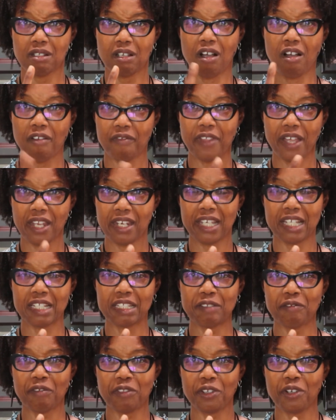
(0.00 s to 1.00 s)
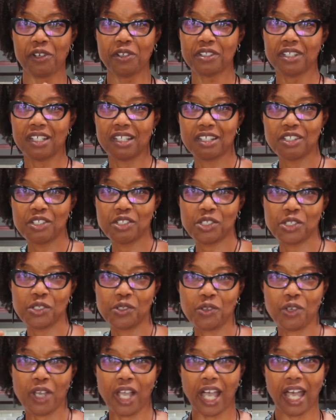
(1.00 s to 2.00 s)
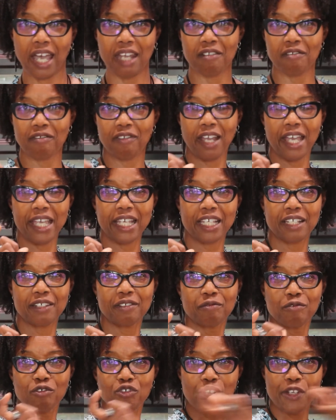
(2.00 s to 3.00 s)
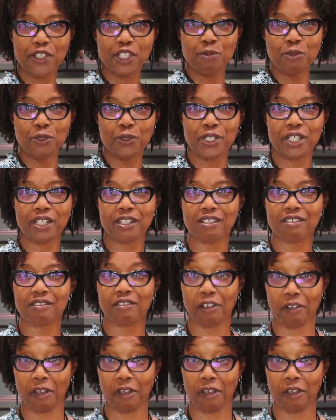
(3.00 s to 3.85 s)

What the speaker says: of that negative thought to kind of like transmute it.